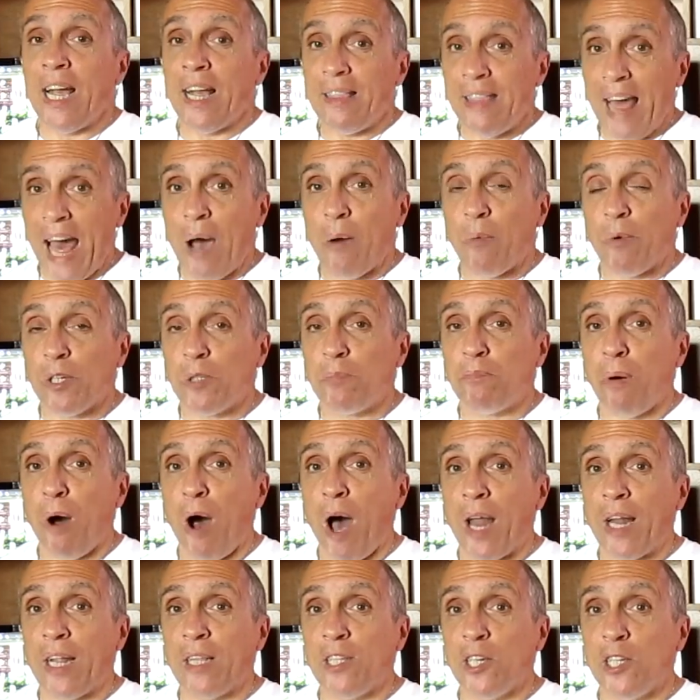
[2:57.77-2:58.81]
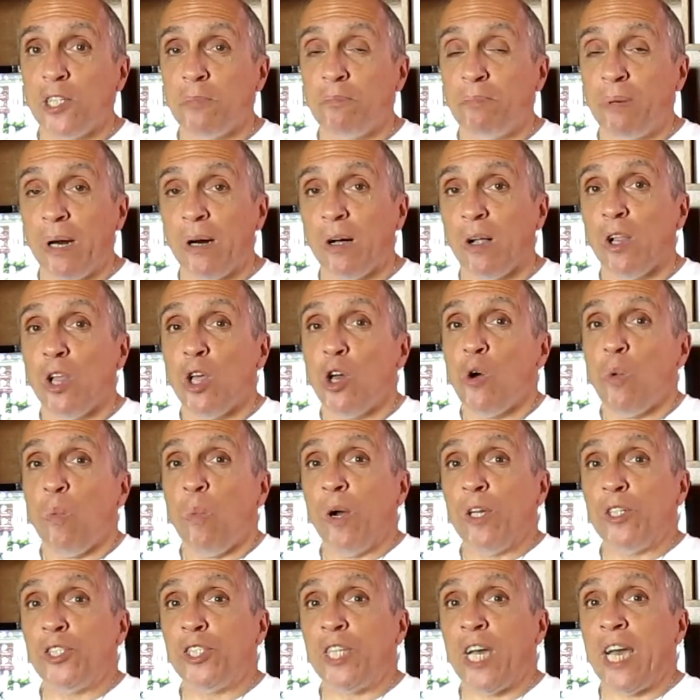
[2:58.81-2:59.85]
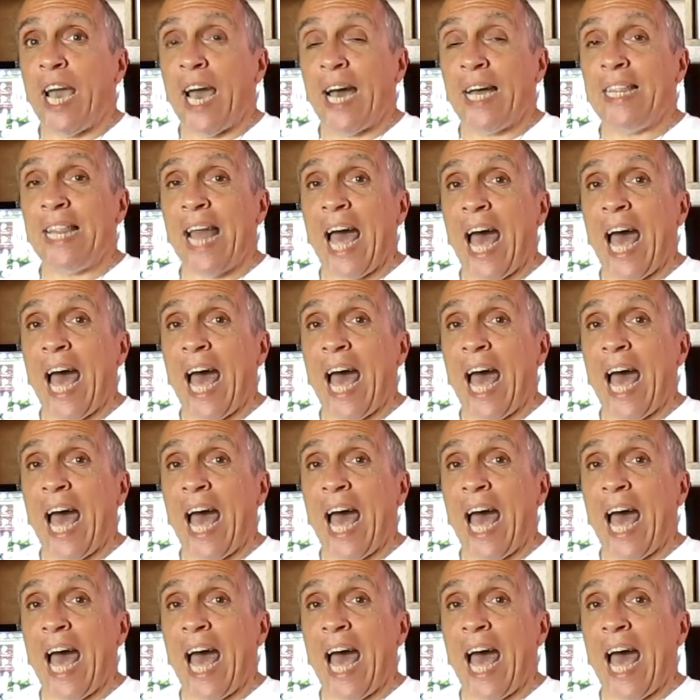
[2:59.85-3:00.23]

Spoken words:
That was part of this bill, which they are